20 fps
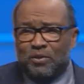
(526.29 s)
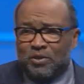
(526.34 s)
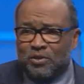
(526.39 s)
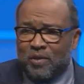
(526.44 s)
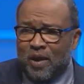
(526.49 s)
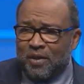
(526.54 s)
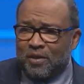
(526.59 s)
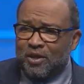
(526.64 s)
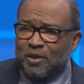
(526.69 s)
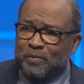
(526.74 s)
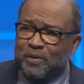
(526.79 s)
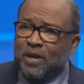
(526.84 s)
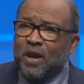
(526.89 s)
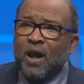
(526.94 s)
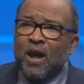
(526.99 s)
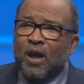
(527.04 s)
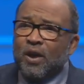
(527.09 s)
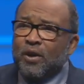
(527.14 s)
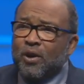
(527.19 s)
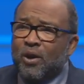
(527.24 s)
who strengthens me.
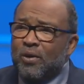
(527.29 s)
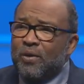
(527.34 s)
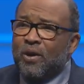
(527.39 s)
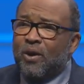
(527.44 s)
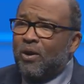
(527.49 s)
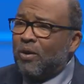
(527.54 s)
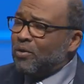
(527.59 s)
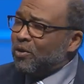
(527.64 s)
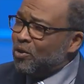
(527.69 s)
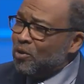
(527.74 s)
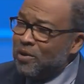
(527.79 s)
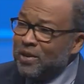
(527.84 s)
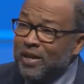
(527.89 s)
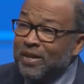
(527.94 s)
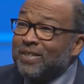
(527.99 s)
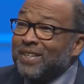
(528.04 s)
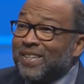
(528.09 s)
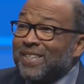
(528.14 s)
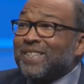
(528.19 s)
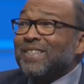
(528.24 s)
No, you
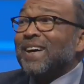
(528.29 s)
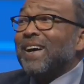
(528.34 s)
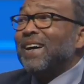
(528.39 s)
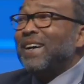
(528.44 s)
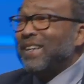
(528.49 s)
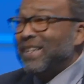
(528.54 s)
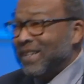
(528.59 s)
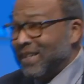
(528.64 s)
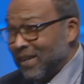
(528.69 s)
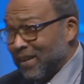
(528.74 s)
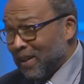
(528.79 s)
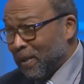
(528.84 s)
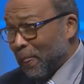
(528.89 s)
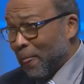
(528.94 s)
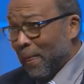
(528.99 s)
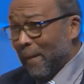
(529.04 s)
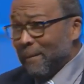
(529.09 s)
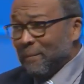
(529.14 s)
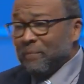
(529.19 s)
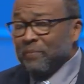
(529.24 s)
need to study.
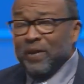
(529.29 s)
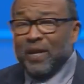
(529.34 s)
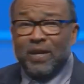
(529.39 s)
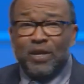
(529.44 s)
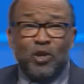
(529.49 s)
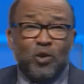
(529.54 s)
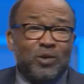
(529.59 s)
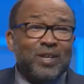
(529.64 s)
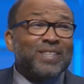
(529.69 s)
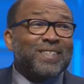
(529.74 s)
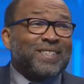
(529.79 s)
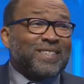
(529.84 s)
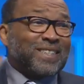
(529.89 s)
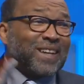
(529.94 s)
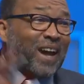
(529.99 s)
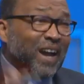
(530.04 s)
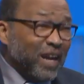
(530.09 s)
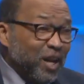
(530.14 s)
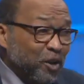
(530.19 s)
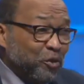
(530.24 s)
You can
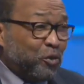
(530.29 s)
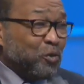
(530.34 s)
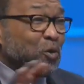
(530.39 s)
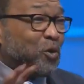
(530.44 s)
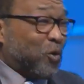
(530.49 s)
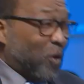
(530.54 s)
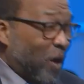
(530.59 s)
study through